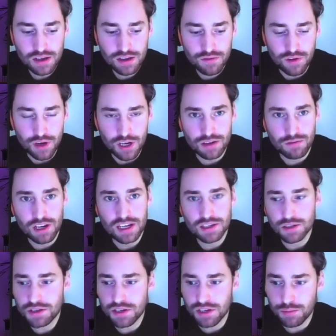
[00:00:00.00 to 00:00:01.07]
find the
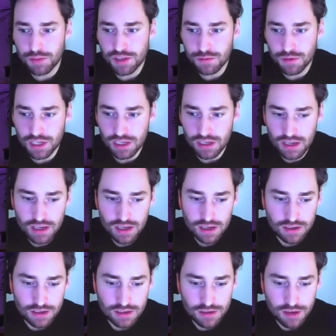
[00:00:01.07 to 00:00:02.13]
relationship between
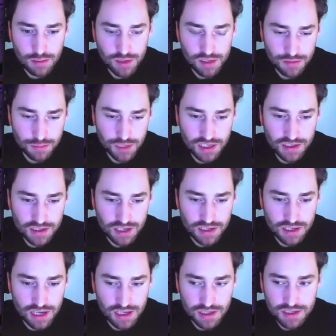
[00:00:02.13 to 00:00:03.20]
the time that somebody says
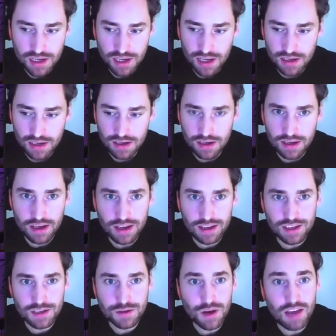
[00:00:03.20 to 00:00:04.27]
yes and
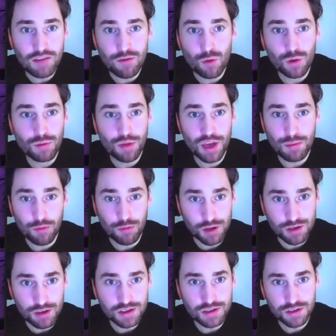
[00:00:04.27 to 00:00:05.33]
that you have all the paperwork
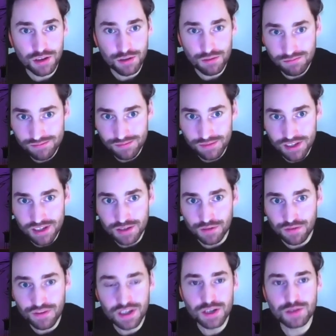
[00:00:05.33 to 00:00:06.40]
done, so that you
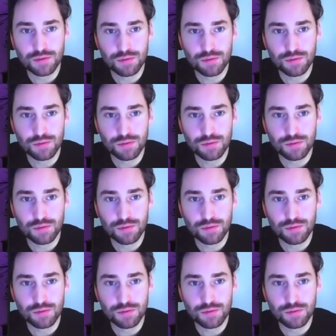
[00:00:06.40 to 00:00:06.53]
finish your